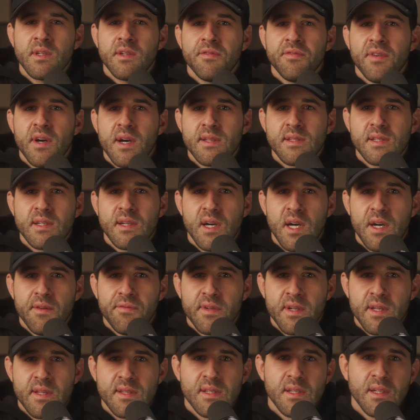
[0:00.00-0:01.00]
defines
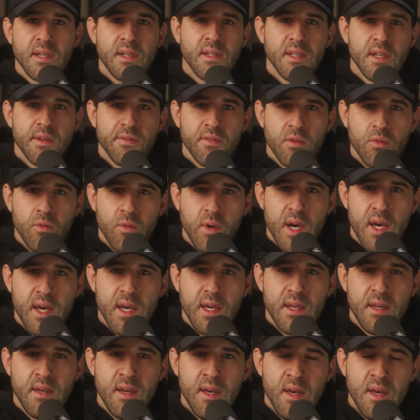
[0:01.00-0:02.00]
confidence in a different
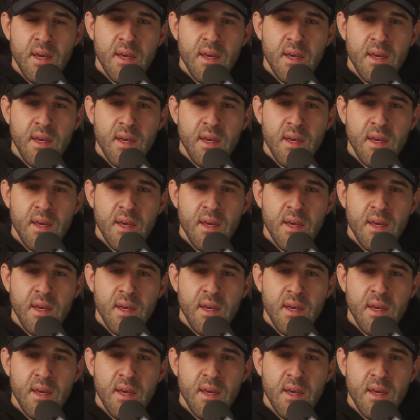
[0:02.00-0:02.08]
way,